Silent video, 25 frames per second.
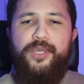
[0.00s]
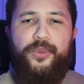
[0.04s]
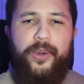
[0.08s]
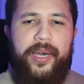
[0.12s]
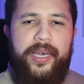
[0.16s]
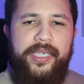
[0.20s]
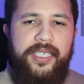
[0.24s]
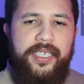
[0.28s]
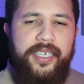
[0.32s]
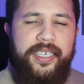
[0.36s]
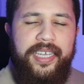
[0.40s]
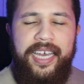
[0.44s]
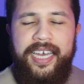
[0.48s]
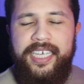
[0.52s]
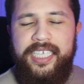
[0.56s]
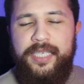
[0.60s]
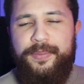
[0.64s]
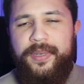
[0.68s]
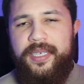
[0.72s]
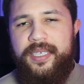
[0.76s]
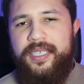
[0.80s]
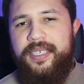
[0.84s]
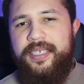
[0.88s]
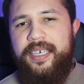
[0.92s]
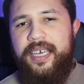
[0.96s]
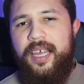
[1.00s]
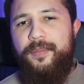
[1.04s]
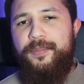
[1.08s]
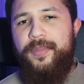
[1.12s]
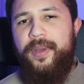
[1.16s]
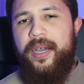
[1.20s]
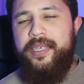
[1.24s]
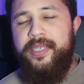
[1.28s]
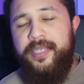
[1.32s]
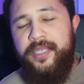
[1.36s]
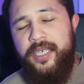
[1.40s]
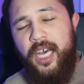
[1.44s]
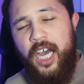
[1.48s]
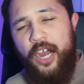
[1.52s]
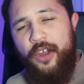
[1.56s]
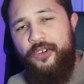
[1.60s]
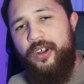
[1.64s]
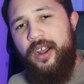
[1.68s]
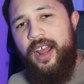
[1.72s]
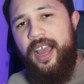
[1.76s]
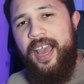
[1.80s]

question has been sent by Dara,